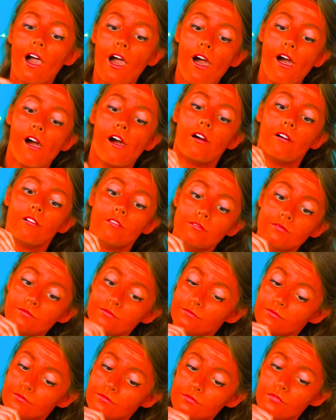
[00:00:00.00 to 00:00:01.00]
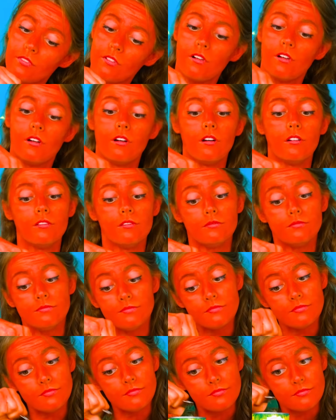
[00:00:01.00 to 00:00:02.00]
it's as simple as that, look.
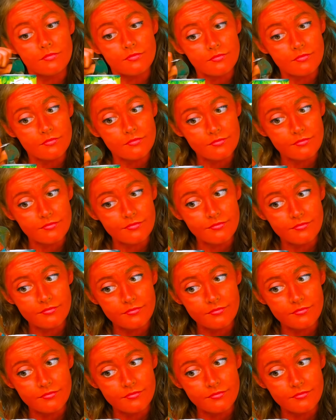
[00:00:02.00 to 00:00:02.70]
See? One and